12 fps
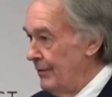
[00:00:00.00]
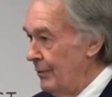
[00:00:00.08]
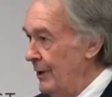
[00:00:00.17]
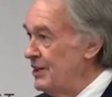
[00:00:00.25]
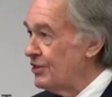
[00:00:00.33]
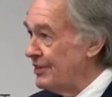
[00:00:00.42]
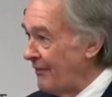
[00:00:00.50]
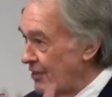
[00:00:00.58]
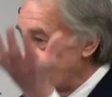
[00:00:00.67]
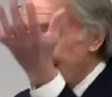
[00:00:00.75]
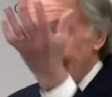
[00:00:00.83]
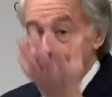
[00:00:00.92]
We just have to
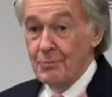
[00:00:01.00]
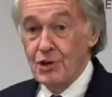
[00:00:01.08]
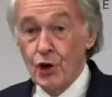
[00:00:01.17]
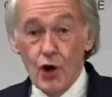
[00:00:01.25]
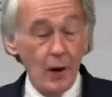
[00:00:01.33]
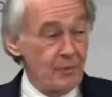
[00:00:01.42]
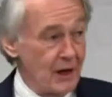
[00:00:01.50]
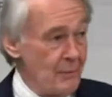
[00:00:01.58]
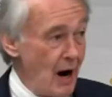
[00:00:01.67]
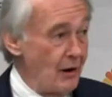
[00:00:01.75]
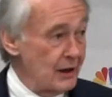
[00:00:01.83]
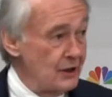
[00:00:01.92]
stand up to corporate
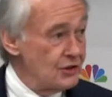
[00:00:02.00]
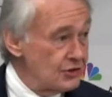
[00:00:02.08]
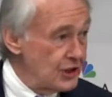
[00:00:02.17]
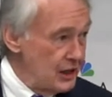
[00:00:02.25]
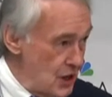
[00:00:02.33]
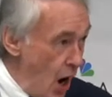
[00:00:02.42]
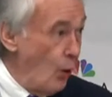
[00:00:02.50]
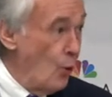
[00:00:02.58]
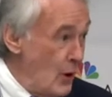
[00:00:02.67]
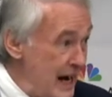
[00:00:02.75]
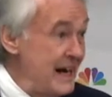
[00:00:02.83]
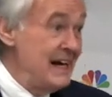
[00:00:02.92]
America and just say, no,
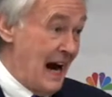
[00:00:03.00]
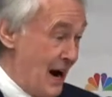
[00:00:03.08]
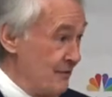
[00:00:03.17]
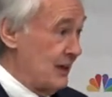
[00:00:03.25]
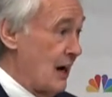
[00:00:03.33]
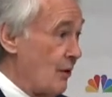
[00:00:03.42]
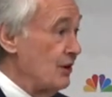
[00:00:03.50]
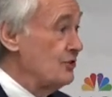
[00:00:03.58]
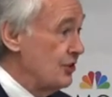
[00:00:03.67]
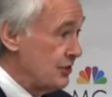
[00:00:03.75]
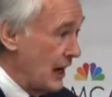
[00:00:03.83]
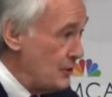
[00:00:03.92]
we have the courage
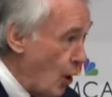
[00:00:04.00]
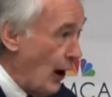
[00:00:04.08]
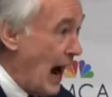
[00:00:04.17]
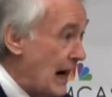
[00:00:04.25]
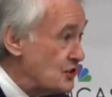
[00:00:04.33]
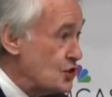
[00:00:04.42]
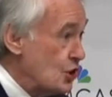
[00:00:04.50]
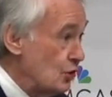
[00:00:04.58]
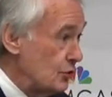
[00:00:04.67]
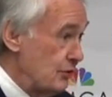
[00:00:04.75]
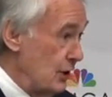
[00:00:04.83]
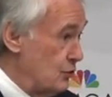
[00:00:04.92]
to say, no, our
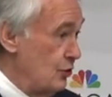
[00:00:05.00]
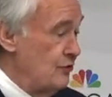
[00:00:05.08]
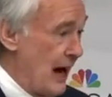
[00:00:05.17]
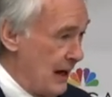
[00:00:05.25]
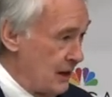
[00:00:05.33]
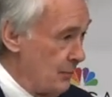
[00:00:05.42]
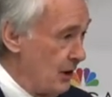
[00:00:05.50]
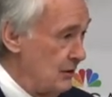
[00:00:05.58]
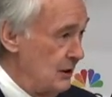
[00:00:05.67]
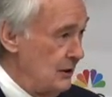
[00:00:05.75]
children are too valuable.